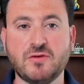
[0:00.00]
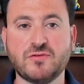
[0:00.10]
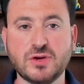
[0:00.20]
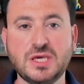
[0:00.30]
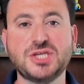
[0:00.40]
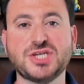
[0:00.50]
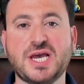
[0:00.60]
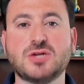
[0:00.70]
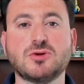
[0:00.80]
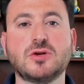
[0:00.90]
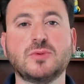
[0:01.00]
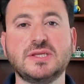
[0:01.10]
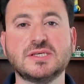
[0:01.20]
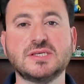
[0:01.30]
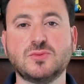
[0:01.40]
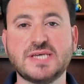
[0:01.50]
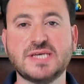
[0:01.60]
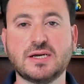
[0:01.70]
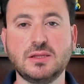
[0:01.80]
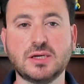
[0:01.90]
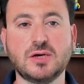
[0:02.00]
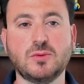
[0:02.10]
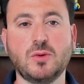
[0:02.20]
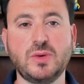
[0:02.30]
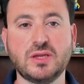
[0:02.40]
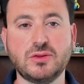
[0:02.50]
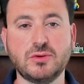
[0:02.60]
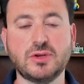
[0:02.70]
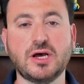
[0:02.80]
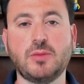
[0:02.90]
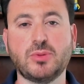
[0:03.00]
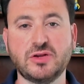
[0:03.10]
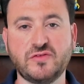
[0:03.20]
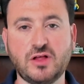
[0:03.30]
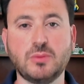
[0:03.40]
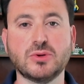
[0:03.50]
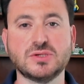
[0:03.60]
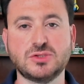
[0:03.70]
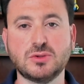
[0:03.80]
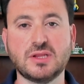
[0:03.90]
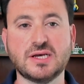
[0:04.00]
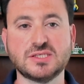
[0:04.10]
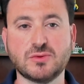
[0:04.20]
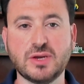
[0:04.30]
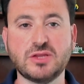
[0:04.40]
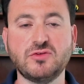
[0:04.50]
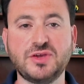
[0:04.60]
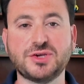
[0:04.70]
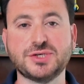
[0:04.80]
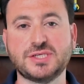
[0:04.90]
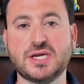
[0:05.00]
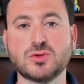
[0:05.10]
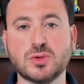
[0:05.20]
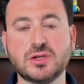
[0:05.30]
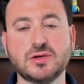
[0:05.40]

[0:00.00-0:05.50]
For each Android release, we take a look at what we can do to help our developers utilize great new features in Android.